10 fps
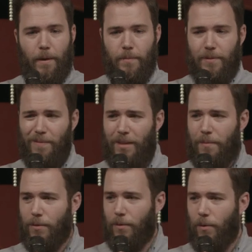I mean,
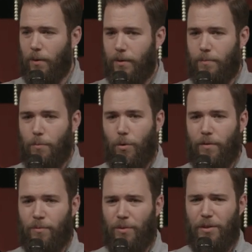sometimes the Lord is
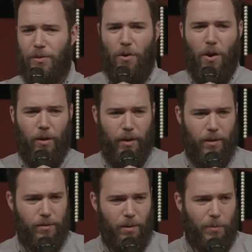moving really strongly
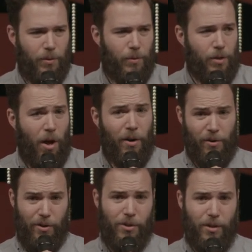on someone who's not a
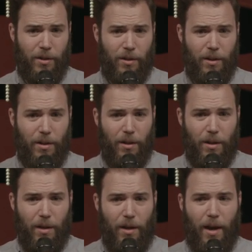Christian
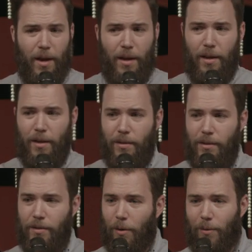
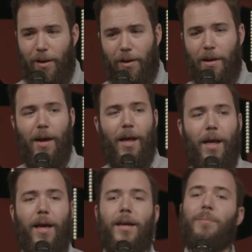and he's like, well,
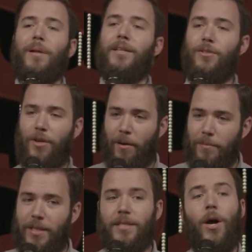he plays
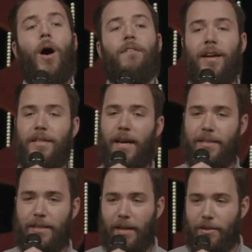drums. He's
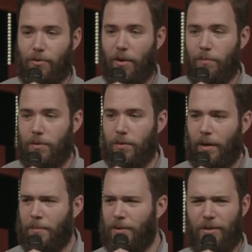fantastic at drums.
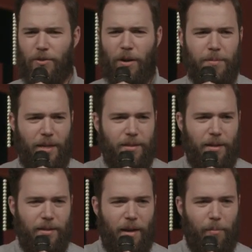I'm using drums as an
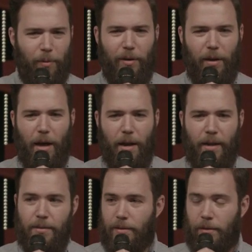example a lot.
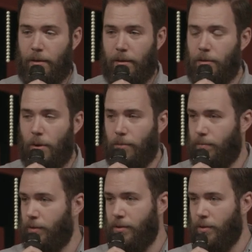It's no,
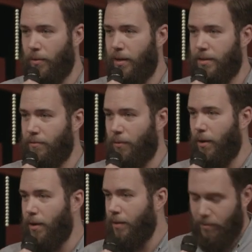there's no reason
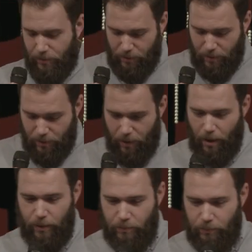for it.
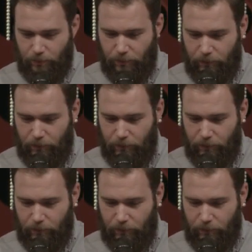Um,